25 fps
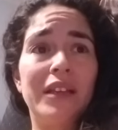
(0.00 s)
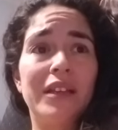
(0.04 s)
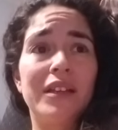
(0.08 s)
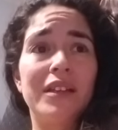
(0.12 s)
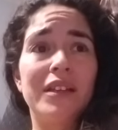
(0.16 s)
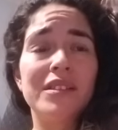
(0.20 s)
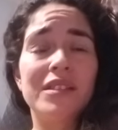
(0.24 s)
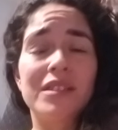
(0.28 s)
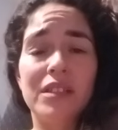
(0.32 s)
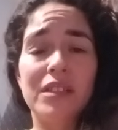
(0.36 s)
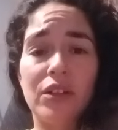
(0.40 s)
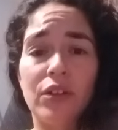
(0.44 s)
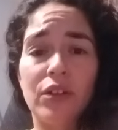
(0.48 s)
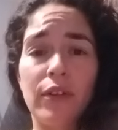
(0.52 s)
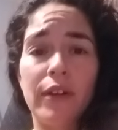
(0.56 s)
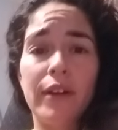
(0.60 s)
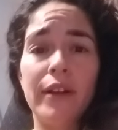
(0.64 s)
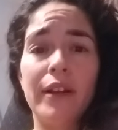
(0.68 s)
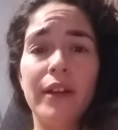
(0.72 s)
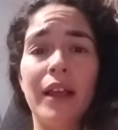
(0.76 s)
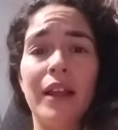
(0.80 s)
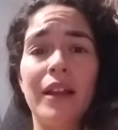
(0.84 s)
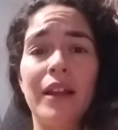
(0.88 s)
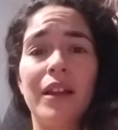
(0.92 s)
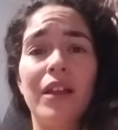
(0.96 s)

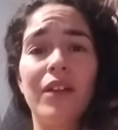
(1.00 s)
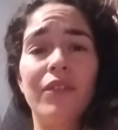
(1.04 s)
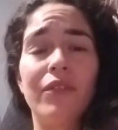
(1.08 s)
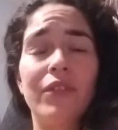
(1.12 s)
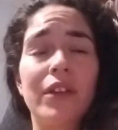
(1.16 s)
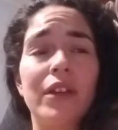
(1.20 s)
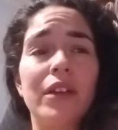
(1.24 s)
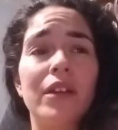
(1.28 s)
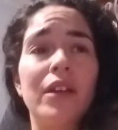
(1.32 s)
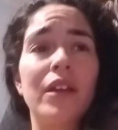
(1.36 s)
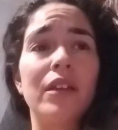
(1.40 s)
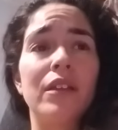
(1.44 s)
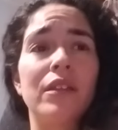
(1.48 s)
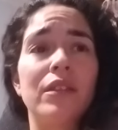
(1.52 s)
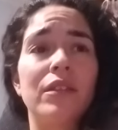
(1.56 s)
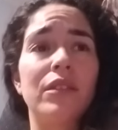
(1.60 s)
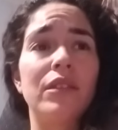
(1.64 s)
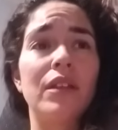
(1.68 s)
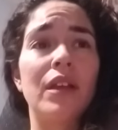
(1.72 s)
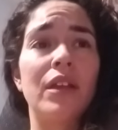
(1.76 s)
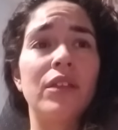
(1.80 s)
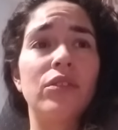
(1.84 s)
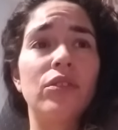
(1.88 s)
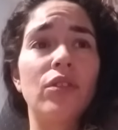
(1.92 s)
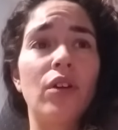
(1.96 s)
considerate and loving
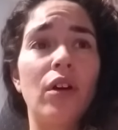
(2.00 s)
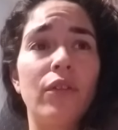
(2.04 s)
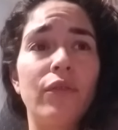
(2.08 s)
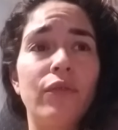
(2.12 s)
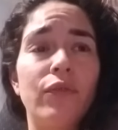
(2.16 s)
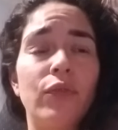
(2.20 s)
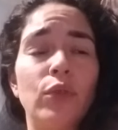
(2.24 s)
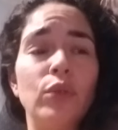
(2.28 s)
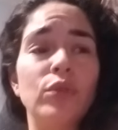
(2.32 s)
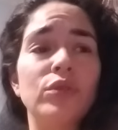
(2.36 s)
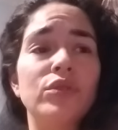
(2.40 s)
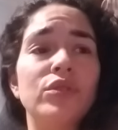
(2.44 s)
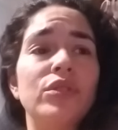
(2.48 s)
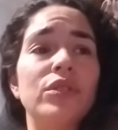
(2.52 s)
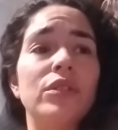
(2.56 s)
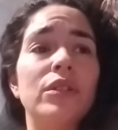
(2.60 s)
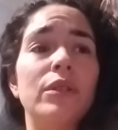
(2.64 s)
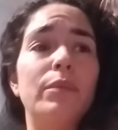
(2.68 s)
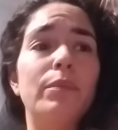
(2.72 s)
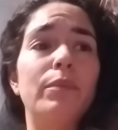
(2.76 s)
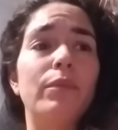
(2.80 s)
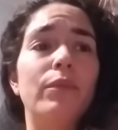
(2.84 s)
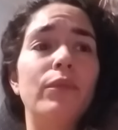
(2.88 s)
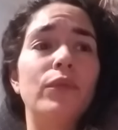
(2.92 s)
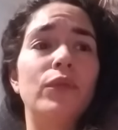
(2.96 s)
and thoughtful to
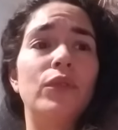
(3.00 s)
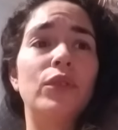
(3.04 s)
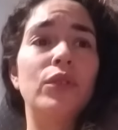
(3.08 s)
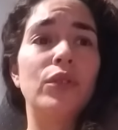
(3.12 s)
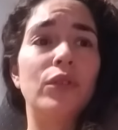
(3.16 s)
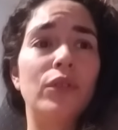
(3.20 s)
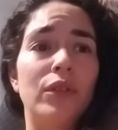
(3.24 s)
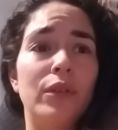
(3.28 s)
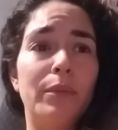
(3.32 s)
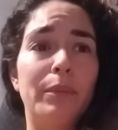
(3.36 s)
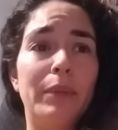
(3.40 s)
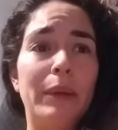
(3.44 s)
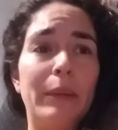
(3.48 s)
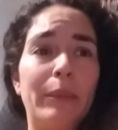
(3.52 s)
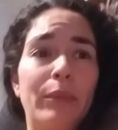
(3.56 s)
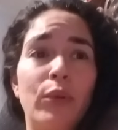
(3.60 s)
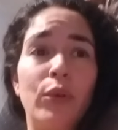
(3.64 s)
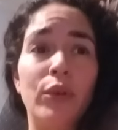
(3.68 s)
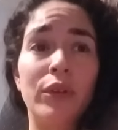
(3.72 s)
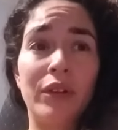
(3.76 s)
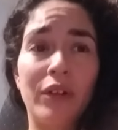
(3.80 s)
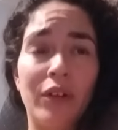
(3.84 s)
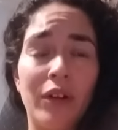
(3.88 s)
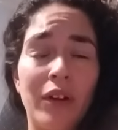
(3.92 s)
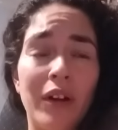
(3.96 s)
the people
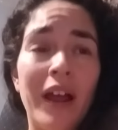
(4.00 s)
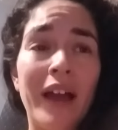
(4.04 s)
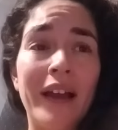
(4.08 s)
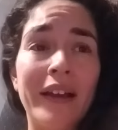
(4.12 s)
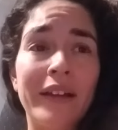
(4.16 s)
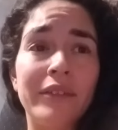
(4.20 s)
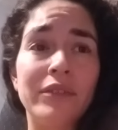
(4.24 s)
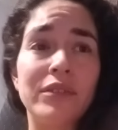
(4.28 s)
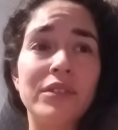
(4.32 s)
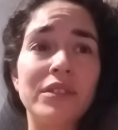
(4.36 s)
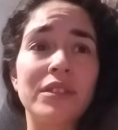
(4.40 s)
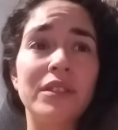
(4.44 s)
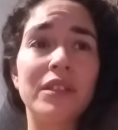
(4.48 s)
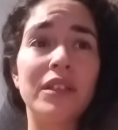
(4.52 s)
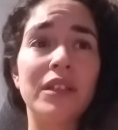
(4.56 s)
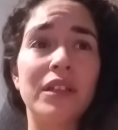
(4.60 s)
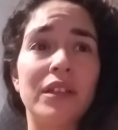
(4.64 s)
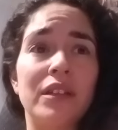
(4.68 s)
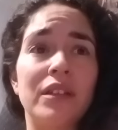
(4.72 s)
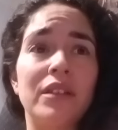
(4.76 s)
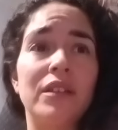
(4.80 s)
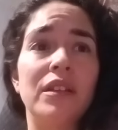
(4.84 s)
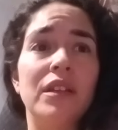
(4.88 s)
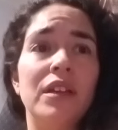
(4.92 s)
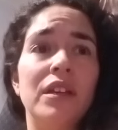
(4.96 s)
in their lives
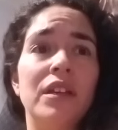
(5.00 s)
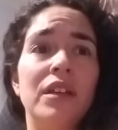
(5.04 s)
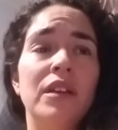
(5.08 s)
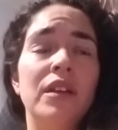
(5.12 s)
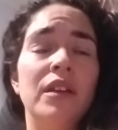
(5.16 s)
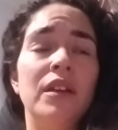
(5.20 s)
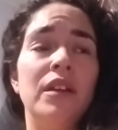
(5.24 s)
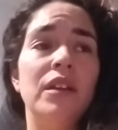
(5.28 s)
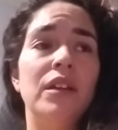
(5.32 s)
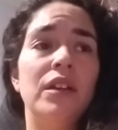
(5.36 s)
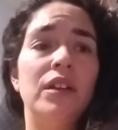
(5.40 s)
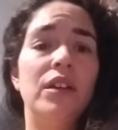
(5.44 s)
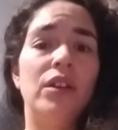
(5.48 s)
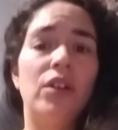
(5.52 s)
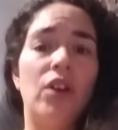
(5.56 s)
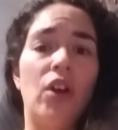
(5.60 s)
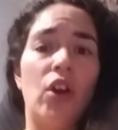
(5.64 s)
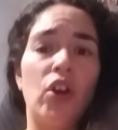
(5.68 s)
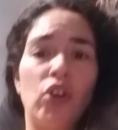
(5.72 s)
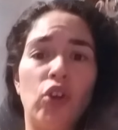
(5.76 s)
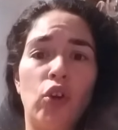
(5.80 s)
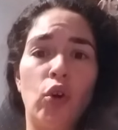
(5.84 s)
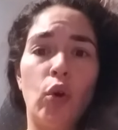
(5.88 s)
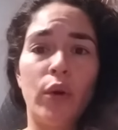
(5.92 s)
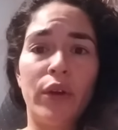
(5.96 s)
that
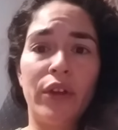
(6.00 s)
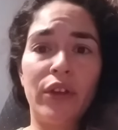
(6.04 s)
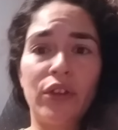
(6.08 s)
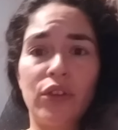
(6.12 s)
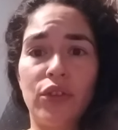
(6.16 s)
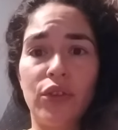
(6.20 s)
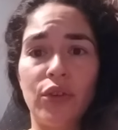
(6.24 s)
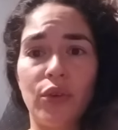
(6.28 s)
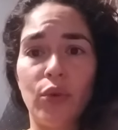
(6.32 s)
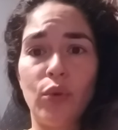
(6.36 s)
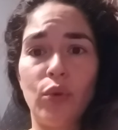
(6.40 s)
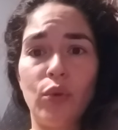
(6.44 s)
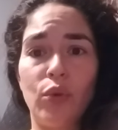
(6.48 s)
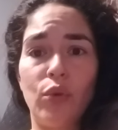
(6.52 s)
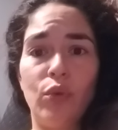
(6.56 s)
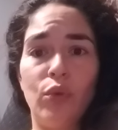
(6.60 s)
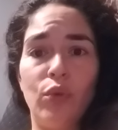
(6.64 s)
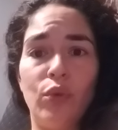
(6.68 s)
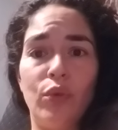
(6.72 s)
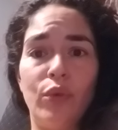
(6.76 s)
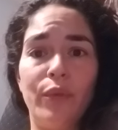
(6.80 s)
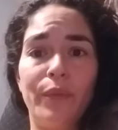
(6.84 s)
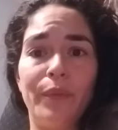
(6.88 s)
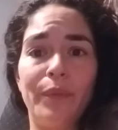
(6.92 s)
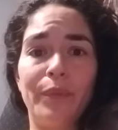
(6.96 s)
are going
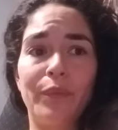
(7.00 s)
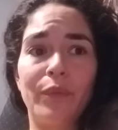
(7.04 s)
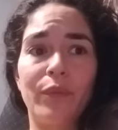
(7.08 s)
through